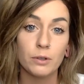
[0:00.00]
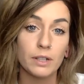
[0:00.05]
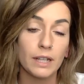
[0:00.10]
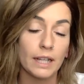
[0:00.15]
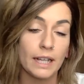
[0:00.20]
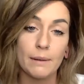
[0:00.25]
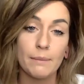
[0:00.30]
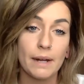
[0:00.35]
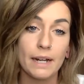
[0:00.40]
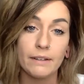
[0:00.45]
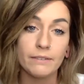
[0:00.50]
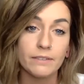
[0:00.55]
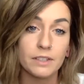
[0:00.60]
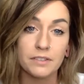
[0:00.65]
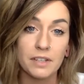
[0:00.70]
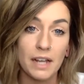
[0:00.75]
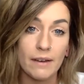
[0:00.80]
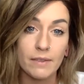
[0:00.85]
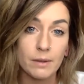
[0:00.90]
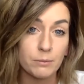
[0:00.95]
like I might even
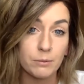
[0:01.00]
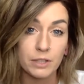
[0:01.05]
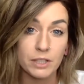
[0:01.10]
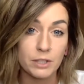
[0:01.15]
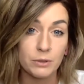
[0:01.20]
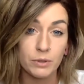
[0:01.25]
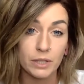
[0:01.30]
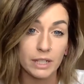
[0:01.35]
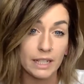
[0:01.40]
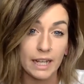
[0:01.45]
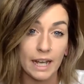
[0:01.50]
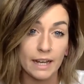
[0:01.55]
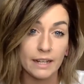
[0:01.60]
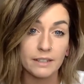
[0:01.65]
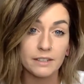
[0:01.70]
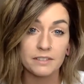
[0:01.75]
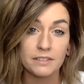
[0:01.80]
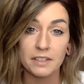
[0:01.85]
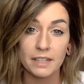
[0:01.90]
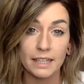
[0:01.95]
just have them redo it again,
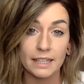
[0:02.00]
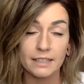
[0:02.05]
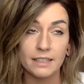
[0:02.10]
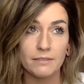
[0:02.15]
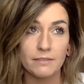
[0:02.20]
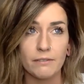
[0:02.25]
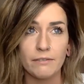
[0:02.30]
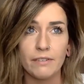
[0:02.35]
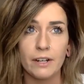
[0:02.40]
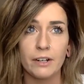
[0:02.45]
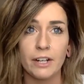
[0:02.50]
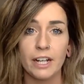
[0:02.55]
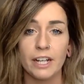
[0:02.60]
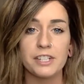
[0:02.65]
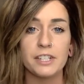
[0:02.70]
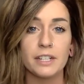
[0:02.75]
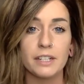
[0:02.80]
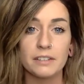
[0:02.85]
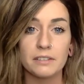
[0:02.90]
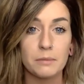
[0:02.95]
just like a different
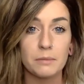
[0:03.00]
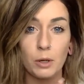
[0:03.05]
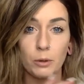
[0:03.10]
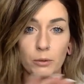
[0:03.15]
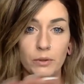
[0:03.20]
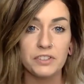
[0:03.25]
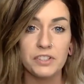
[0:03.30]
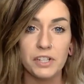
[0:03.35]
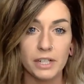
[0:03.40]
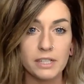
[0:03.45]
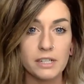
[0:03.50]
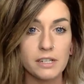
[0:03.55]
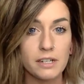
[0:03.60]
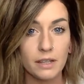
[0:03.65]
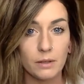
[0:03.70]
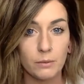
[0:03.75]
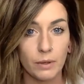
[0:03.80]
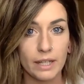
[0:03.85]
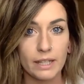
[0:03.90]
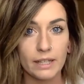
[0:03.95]
variation, because I'm always changing
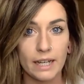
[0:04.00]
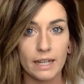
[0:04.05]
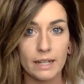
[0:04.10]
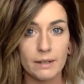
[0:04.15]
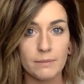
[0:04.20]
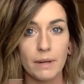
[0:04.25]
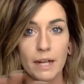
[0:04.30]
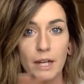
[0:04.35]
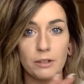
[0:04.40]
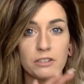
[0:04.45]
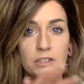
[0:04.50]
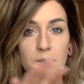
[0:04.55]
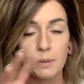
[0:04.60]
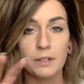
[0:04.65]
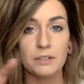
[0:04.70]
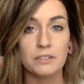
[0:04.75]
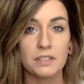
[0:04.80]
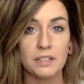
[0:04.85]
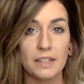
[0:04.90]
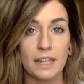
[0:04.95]
the way that my host
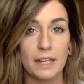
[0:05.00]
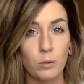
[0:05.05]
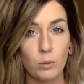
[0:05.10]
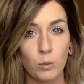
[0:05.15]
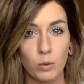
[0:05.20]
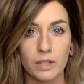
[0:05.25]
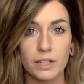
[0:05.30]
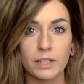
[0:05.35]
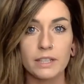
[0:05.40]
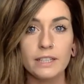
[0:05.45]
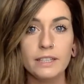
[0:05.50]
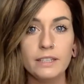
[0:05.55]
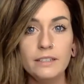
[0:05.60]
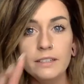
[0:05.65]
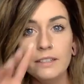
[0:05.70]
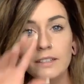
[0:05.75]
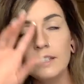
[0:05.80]
post is like worded.